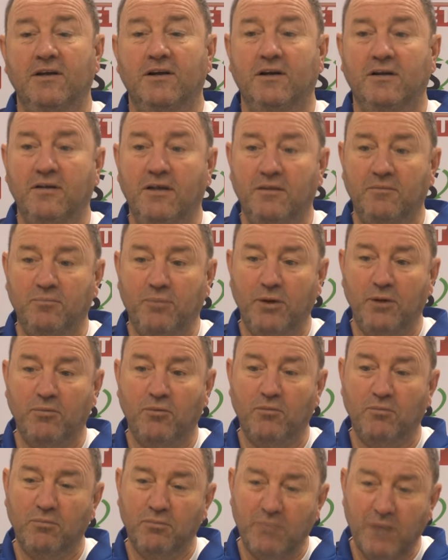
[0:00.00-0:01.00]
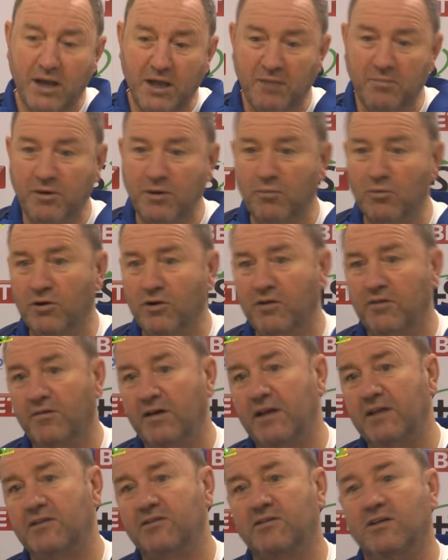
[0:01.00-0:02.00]
and then people maybe wouldn't
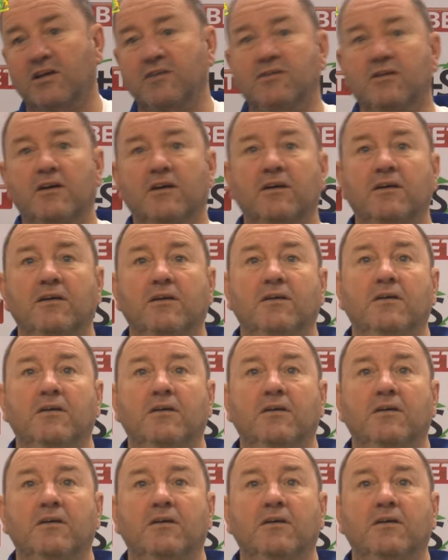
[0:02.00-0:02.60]
have had such a,